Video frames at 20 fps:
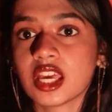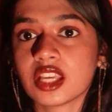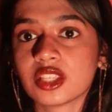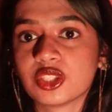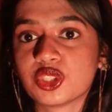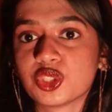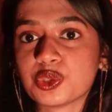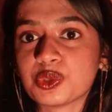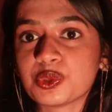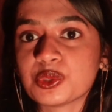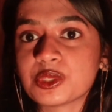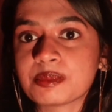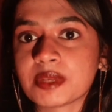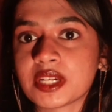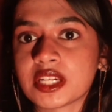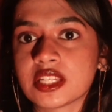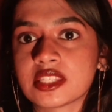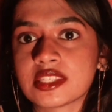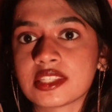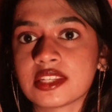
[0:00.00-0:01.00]
juice,
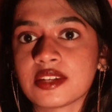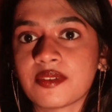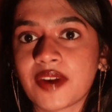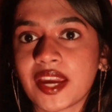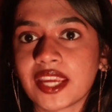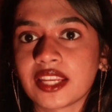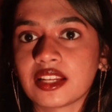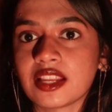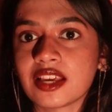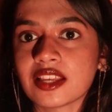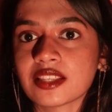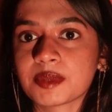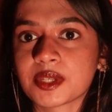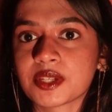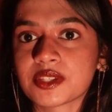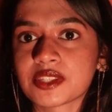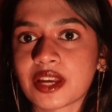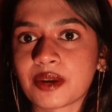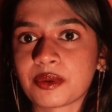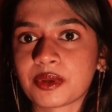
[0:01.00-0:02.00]
but it's in a wine glass
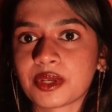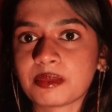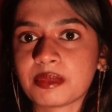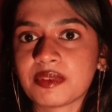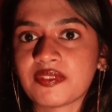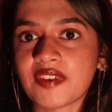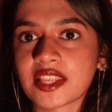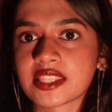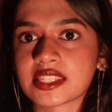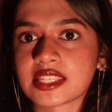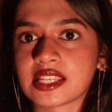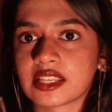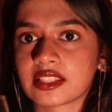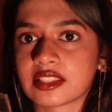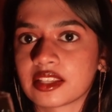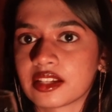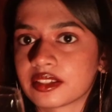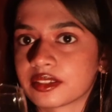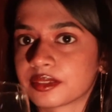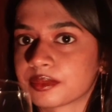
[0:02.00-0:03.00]
because I want to be fancy like
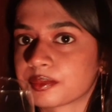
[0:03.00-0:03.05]
that.